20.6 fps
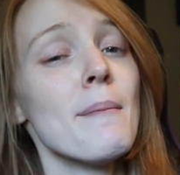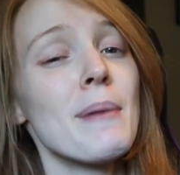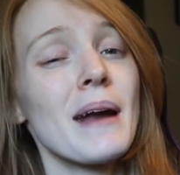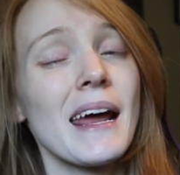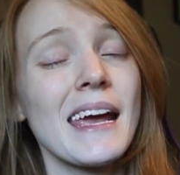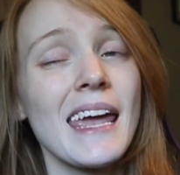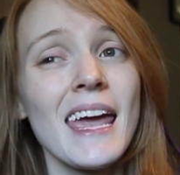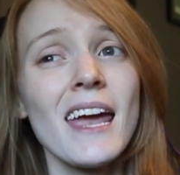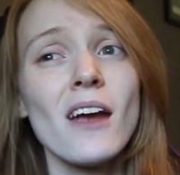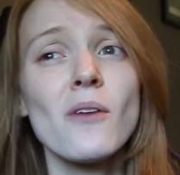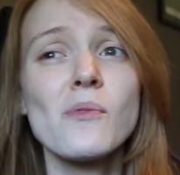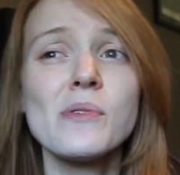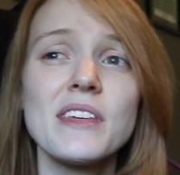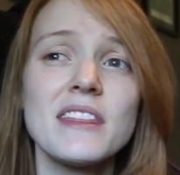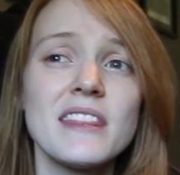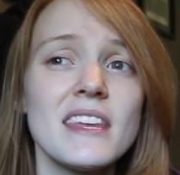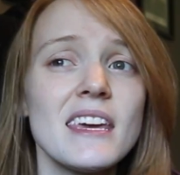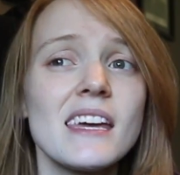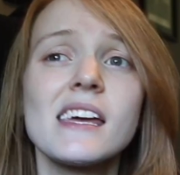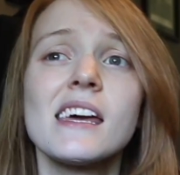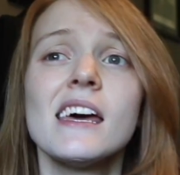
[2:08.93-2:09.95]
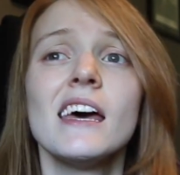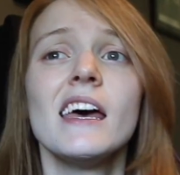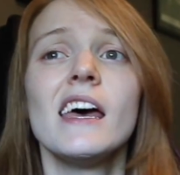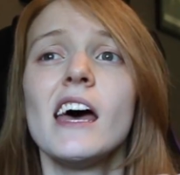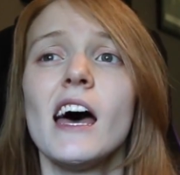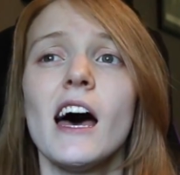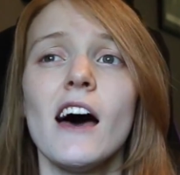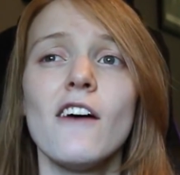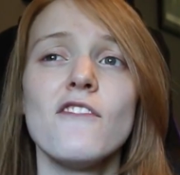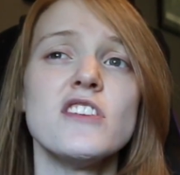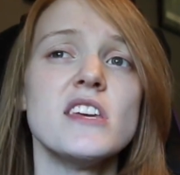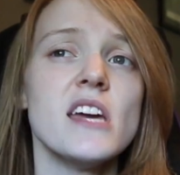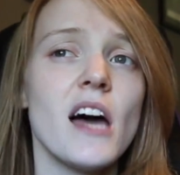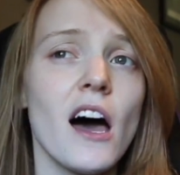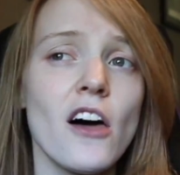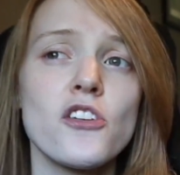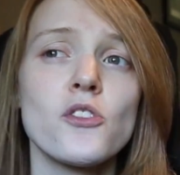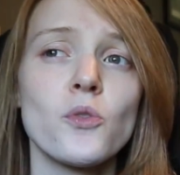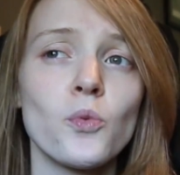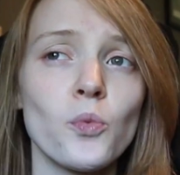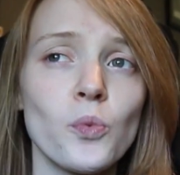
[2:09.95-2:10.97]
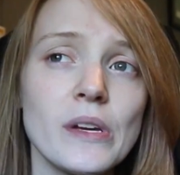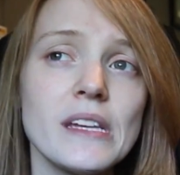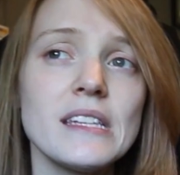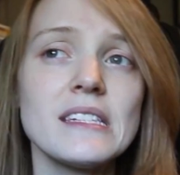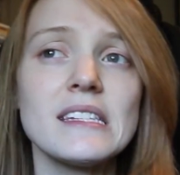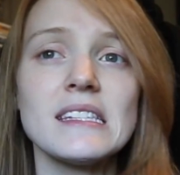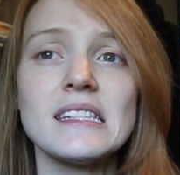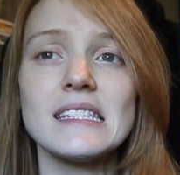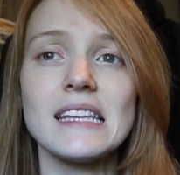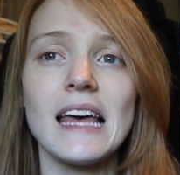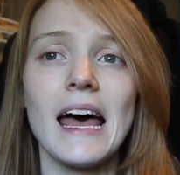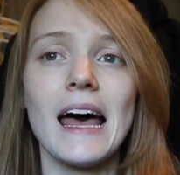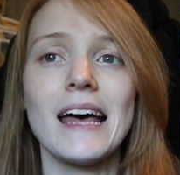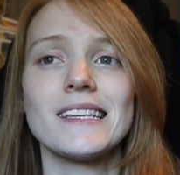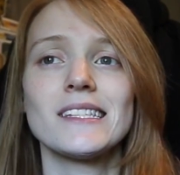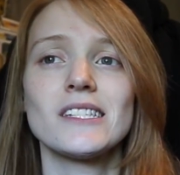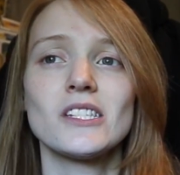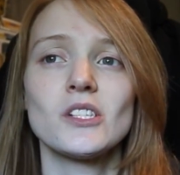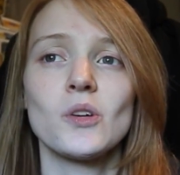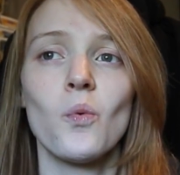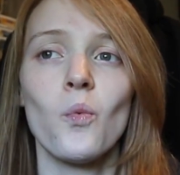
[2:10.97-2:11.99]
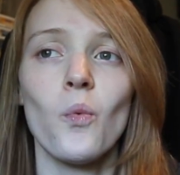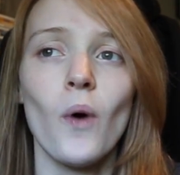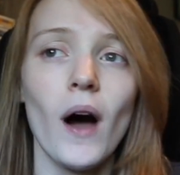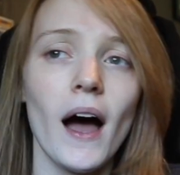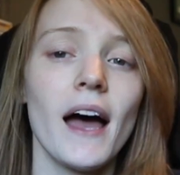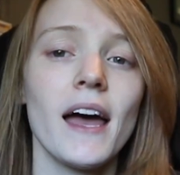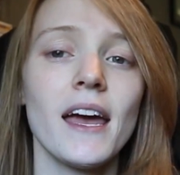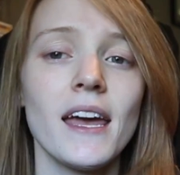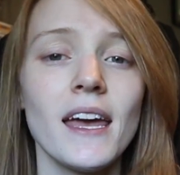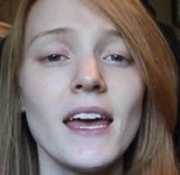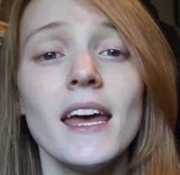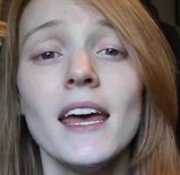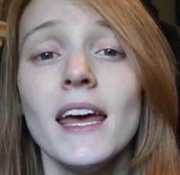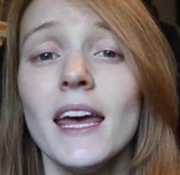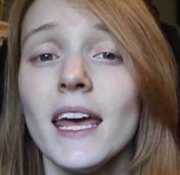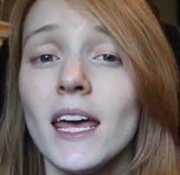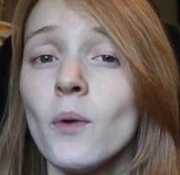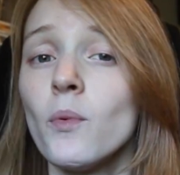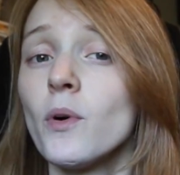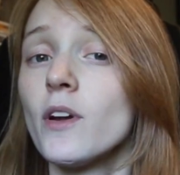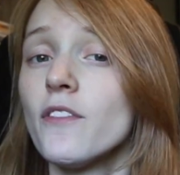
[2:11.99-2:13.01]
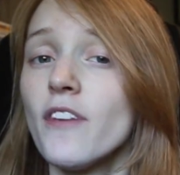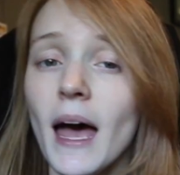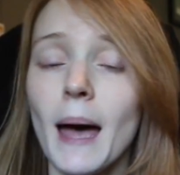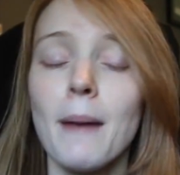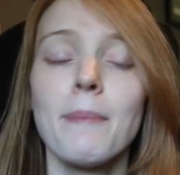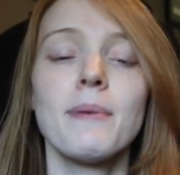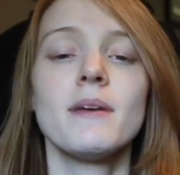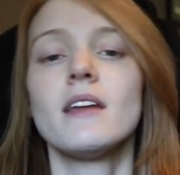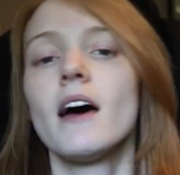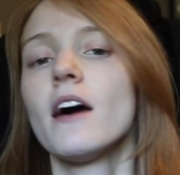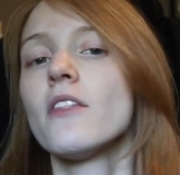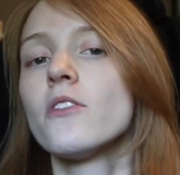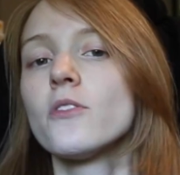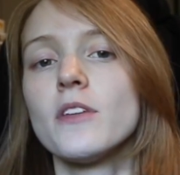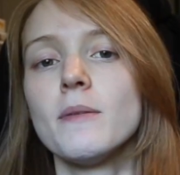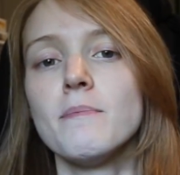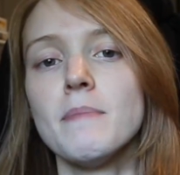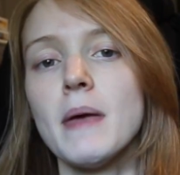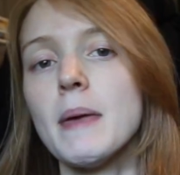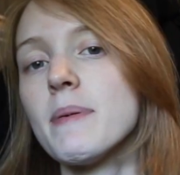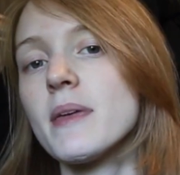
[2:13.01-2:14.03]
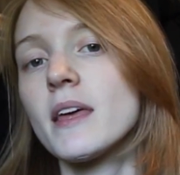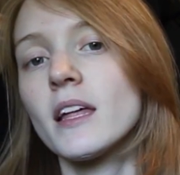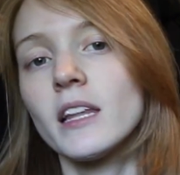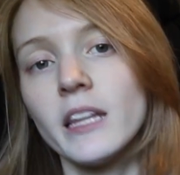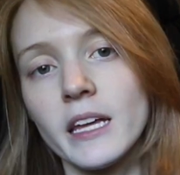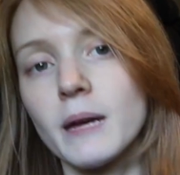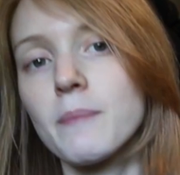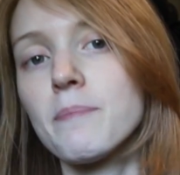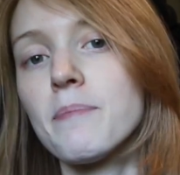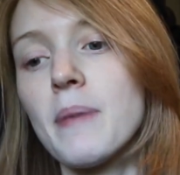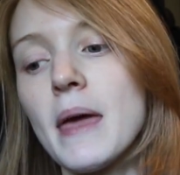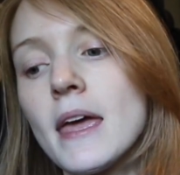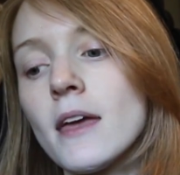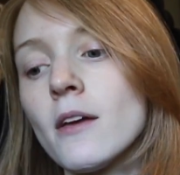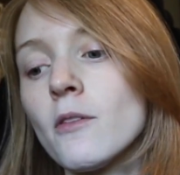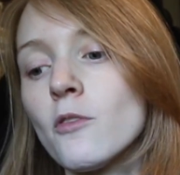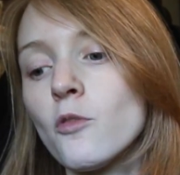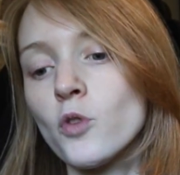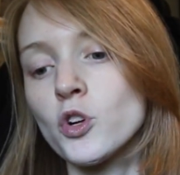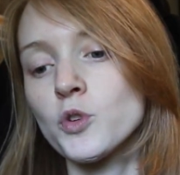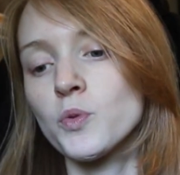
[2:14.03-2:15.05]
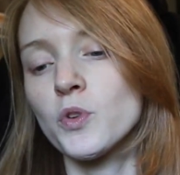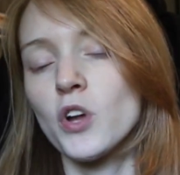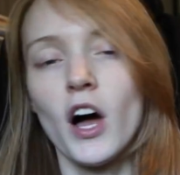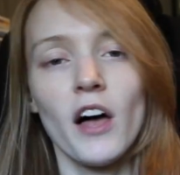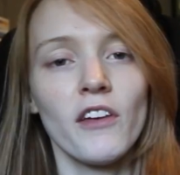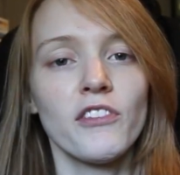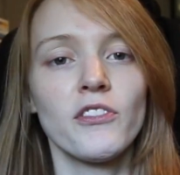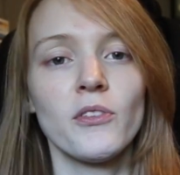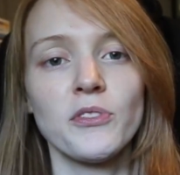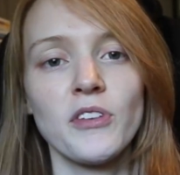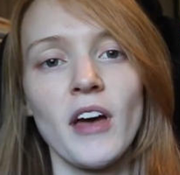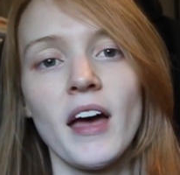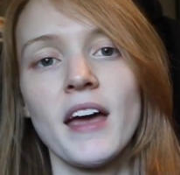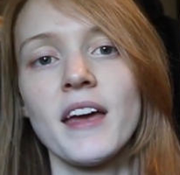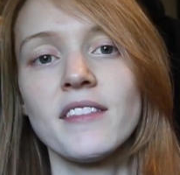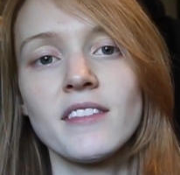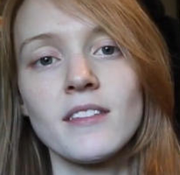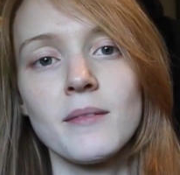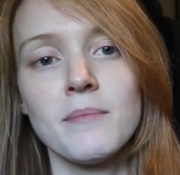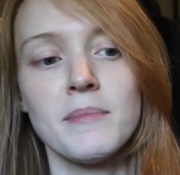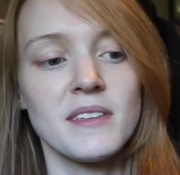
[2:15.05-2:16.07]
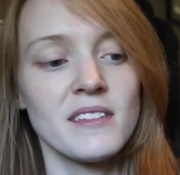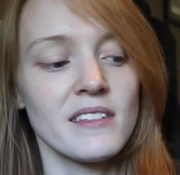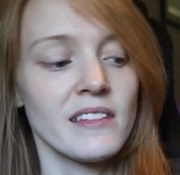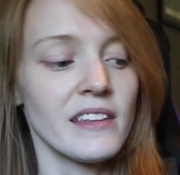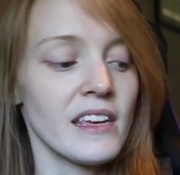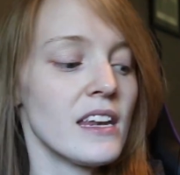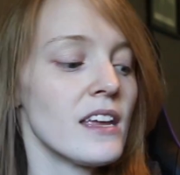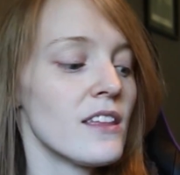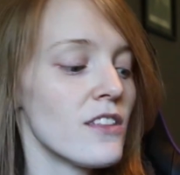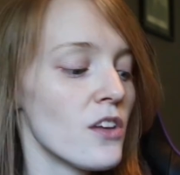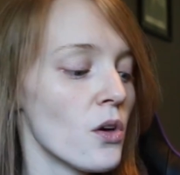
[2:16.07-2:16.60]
But I can't really think of the other reasons as to why it would have happened, other than maybe clickbait, which would also tie into misleading.